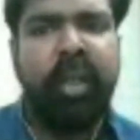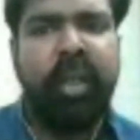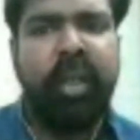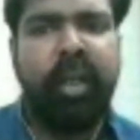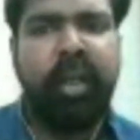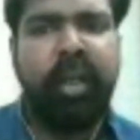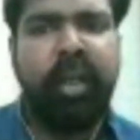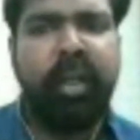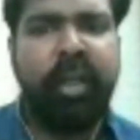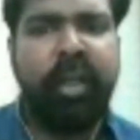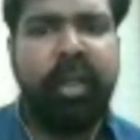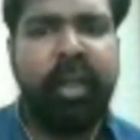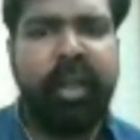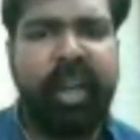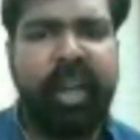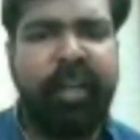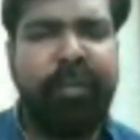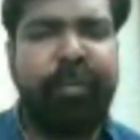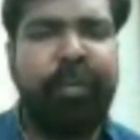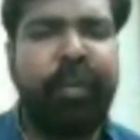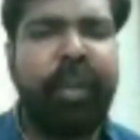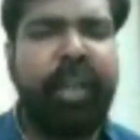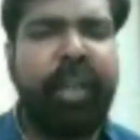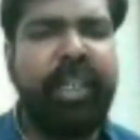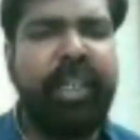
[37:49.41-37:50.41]
uh,
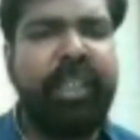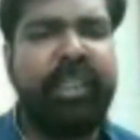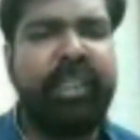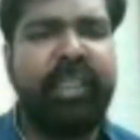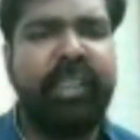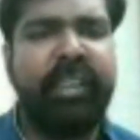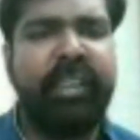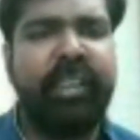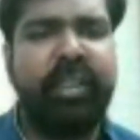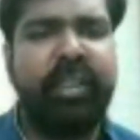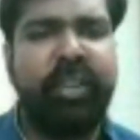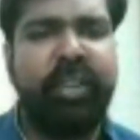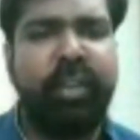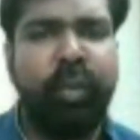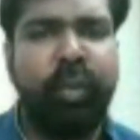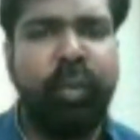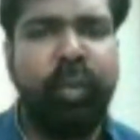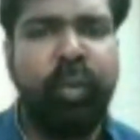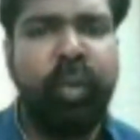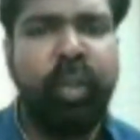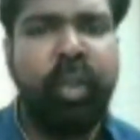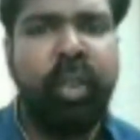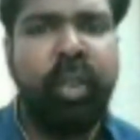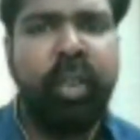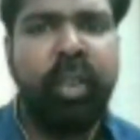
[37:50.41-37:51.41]
references to
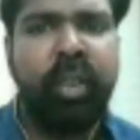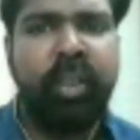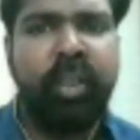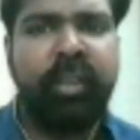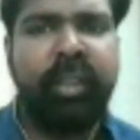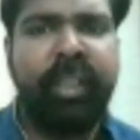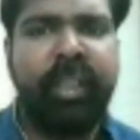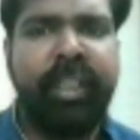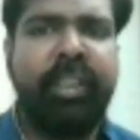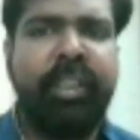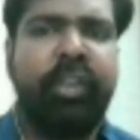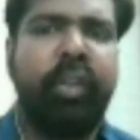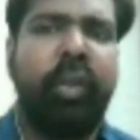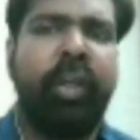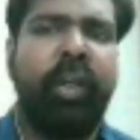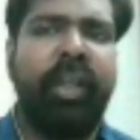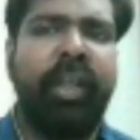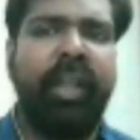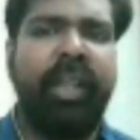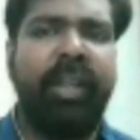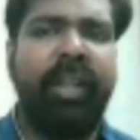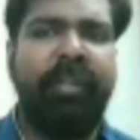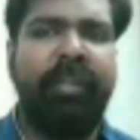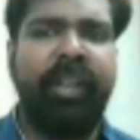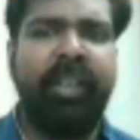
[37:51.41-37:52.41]
the historical
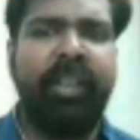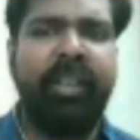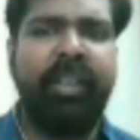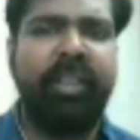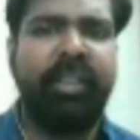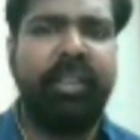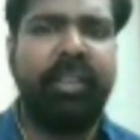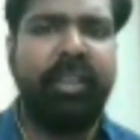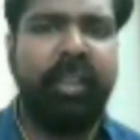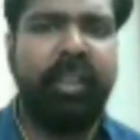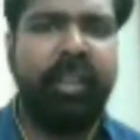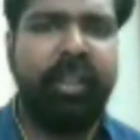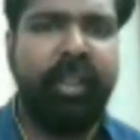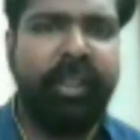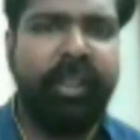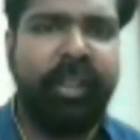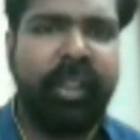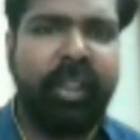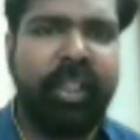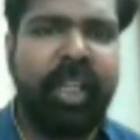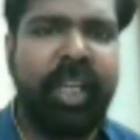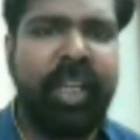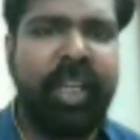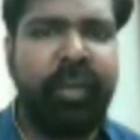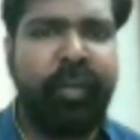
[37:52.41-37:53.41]
events uh, in the
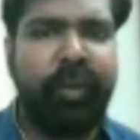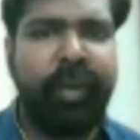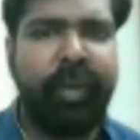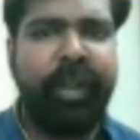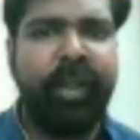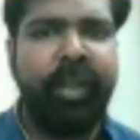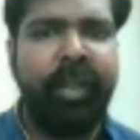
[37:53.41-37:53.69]
country